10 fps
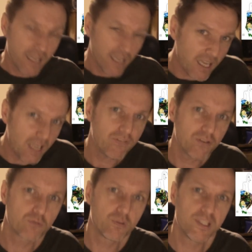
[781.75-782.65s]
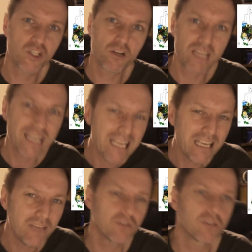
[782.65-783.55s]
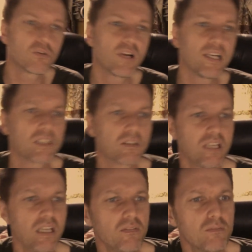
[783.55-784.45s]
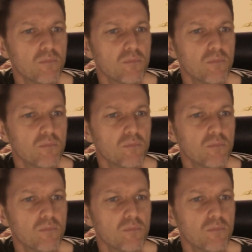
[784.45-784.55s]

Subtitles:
even richer and even greater and even more